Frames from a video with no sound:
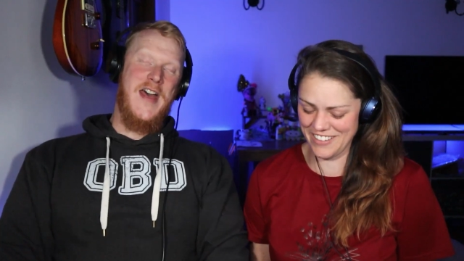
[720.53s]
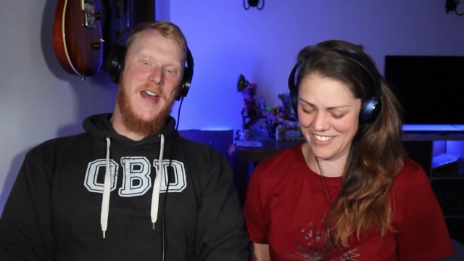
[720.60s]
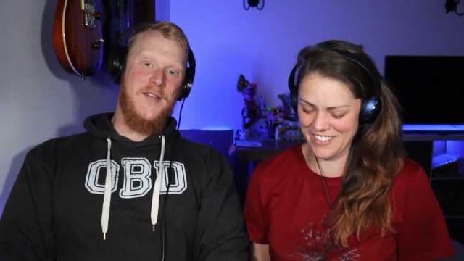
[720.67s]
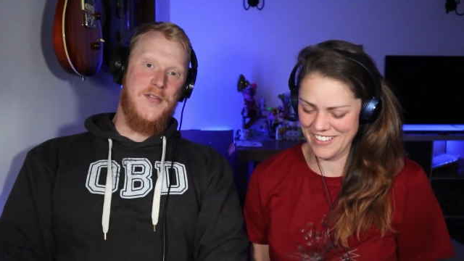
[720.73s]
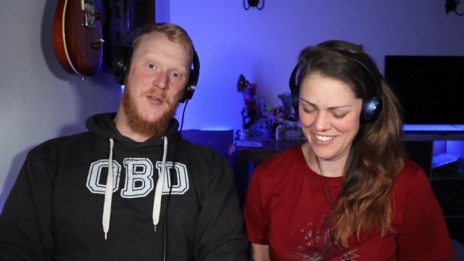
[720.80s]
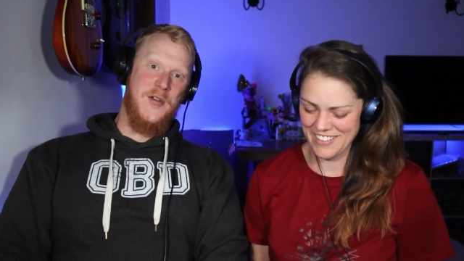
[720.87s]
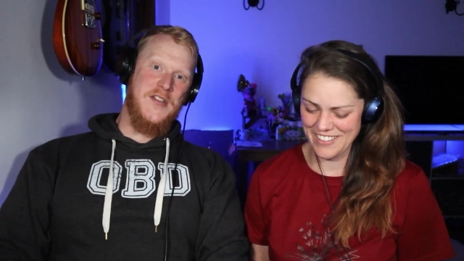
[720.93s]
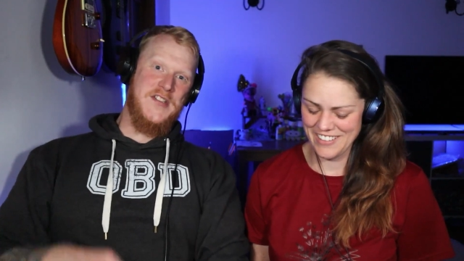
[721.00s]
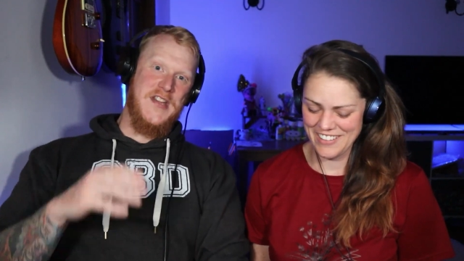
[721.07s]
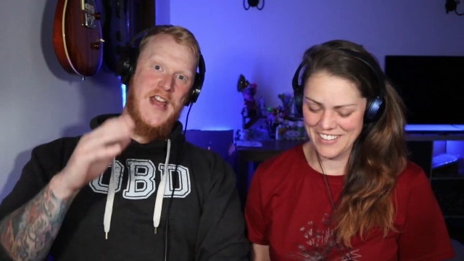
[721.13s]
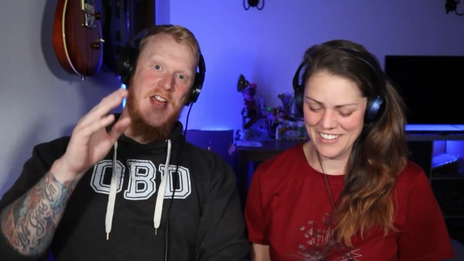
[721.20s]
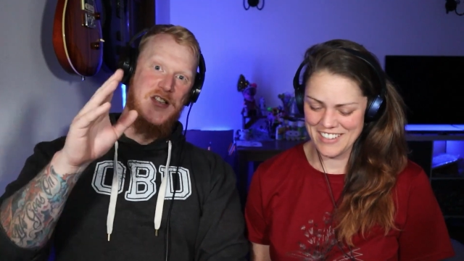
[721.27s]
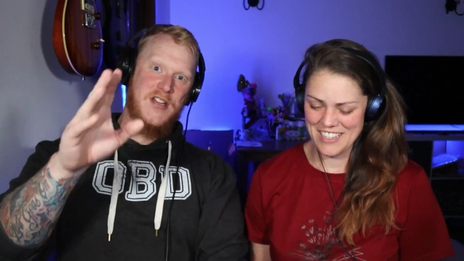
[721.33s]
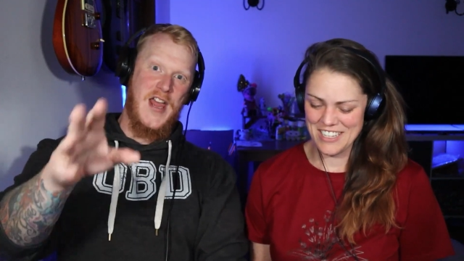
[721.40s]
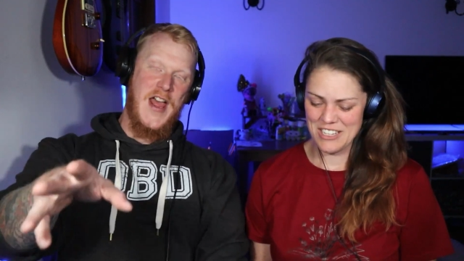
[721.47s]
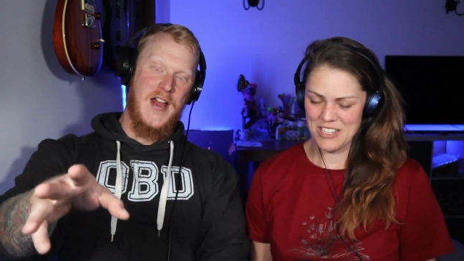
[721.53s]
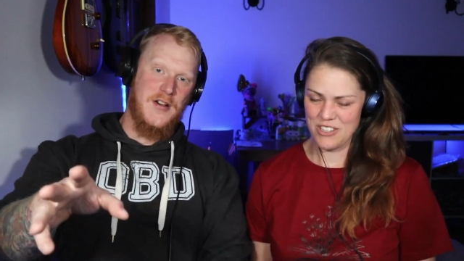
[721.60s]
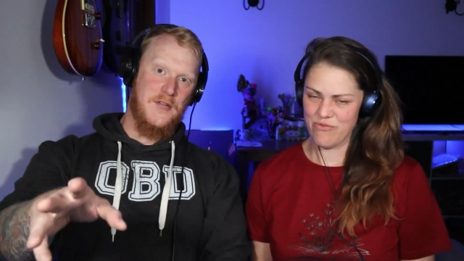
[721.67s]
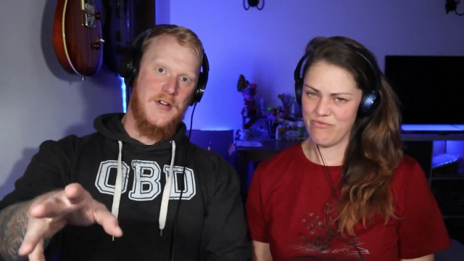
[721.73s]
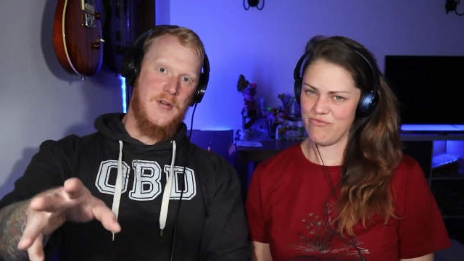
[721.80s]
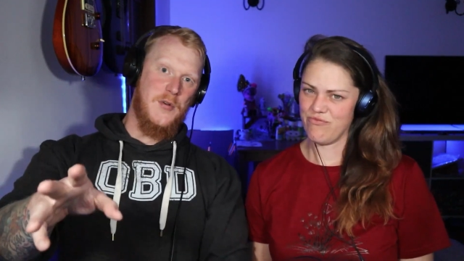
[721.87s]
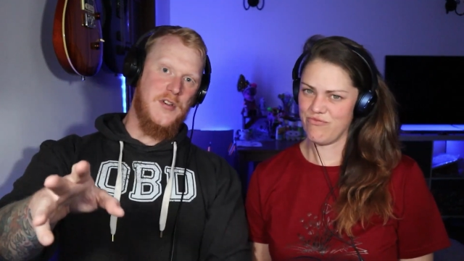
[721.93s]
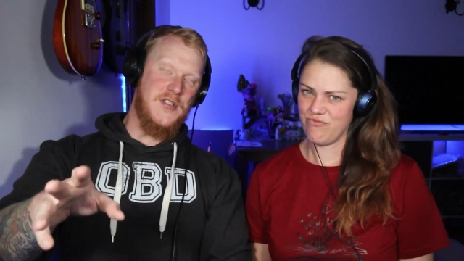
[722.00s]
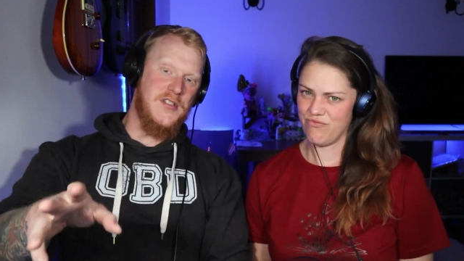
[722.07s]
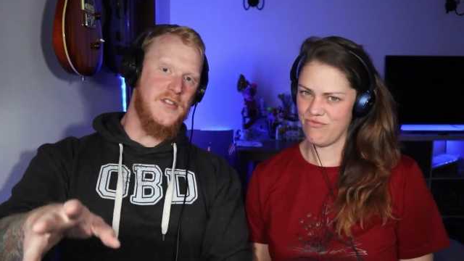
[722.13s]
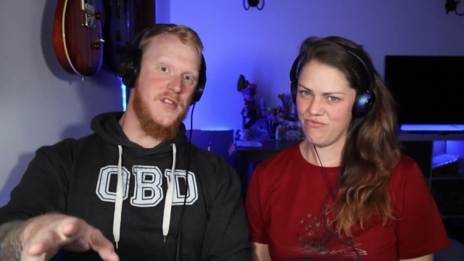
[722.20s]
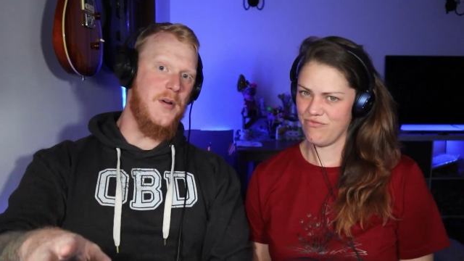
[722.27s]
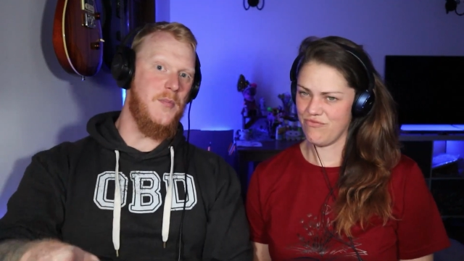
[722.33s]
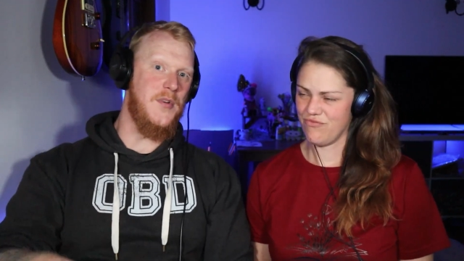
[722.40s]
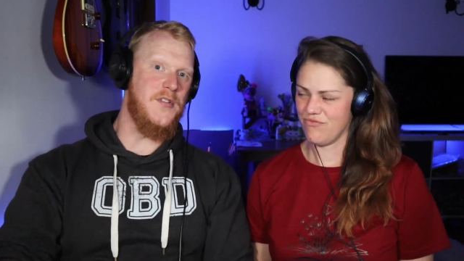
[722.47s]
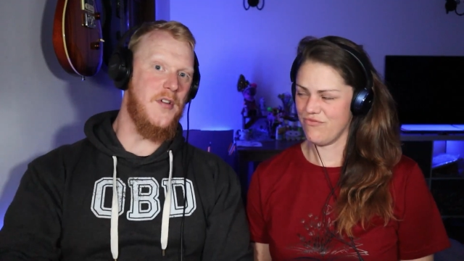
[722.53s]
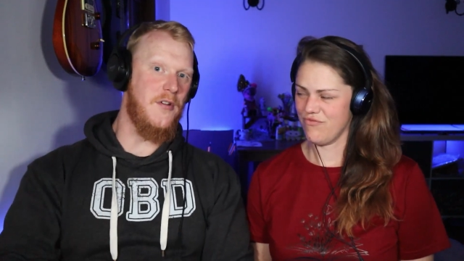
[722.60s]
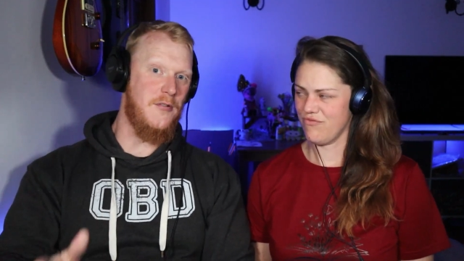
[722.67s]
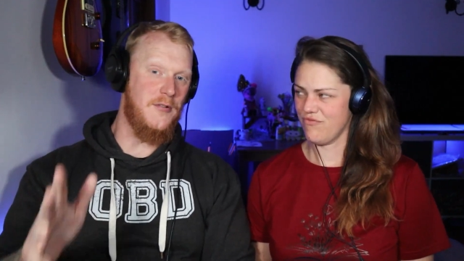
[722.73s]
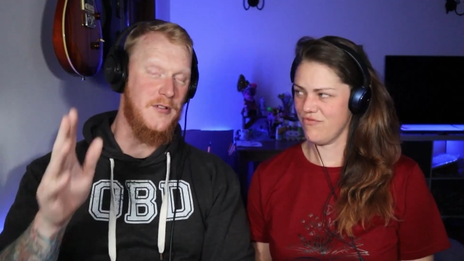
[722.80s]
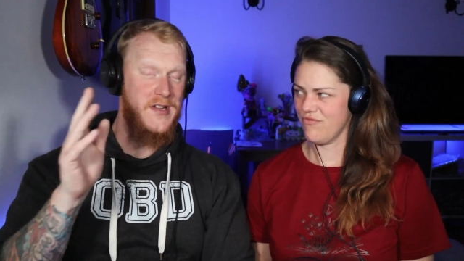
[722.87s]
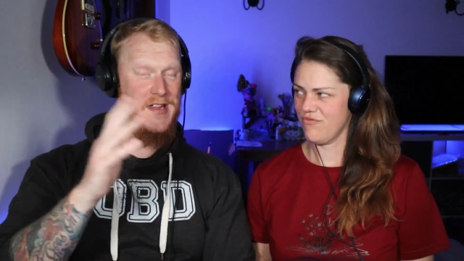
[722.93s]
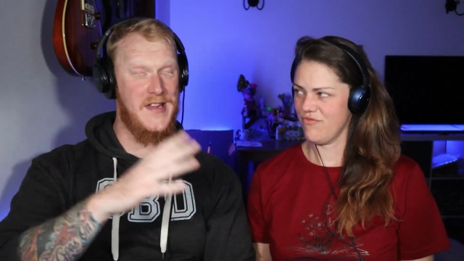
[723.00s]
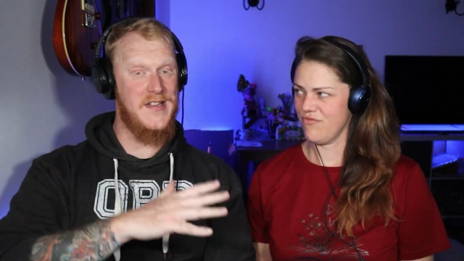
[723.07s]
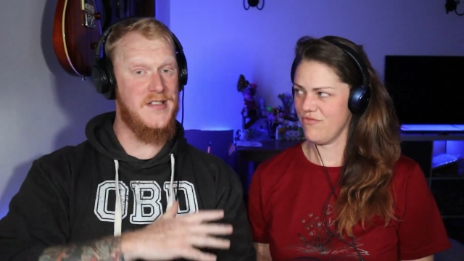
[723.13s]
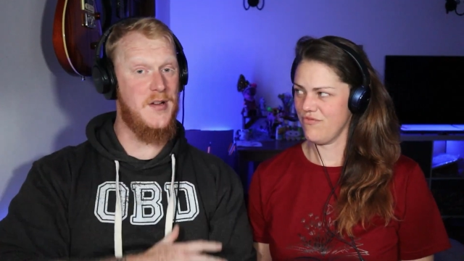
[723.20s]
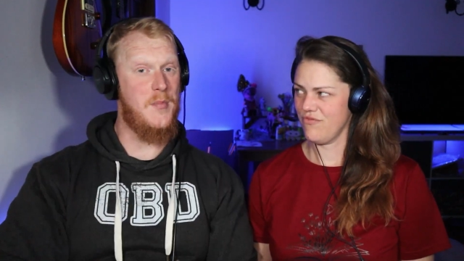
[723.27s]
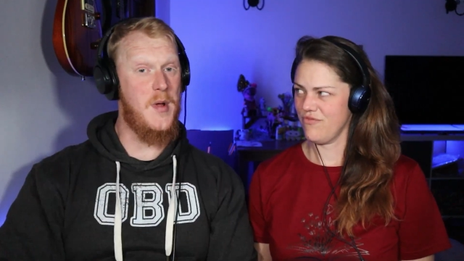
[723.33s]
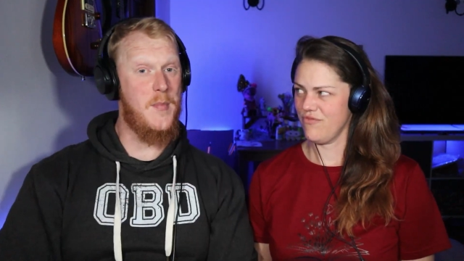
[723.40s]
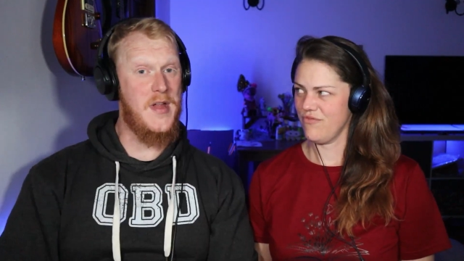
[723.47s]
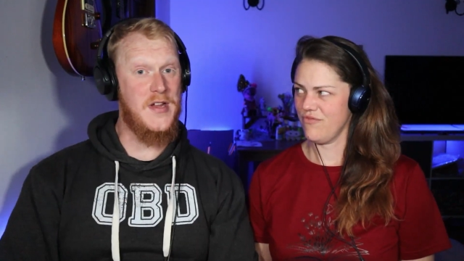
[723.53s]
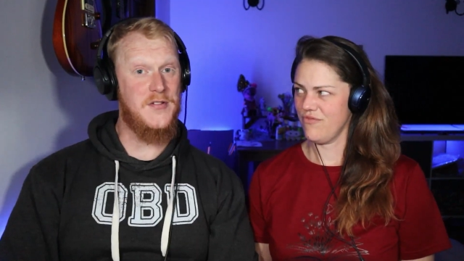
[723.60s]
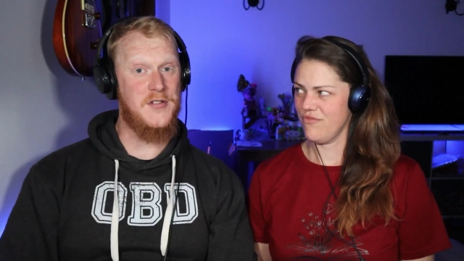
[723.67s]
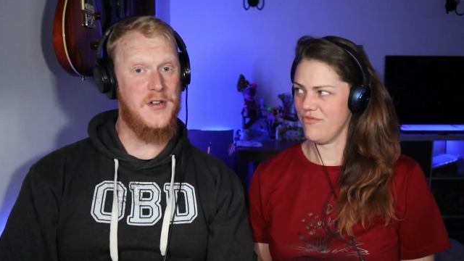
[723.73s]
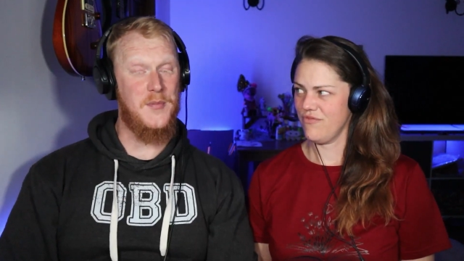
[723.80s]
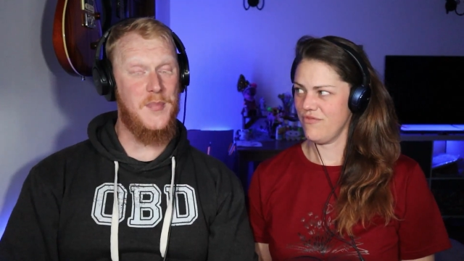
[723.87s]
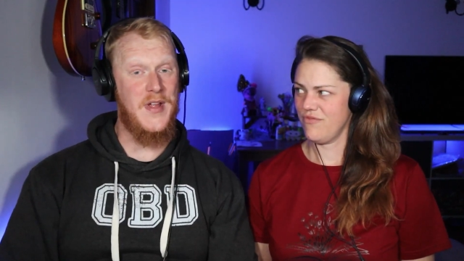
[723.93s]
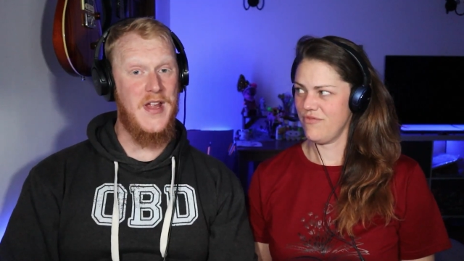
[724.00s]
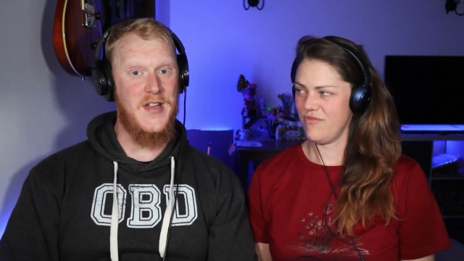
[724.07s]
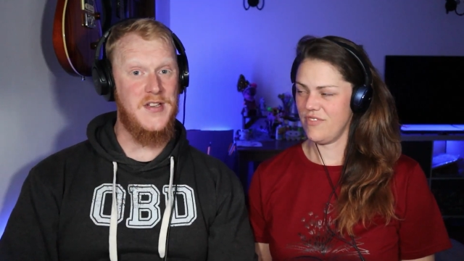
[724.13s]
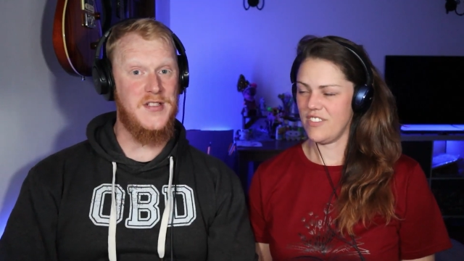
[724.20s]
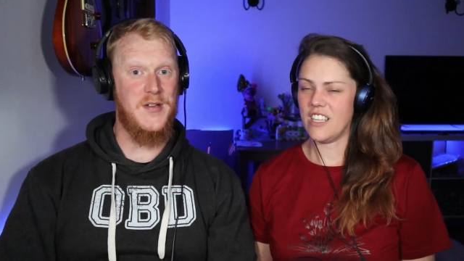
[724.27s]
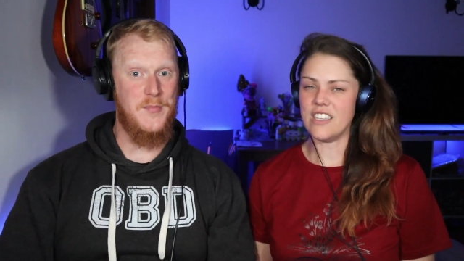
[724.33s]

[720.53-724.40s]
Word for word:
Speaker 1: uh, if you want to see Ash get angry watching Tom MacDonald, it is on my Patreon page. Yes,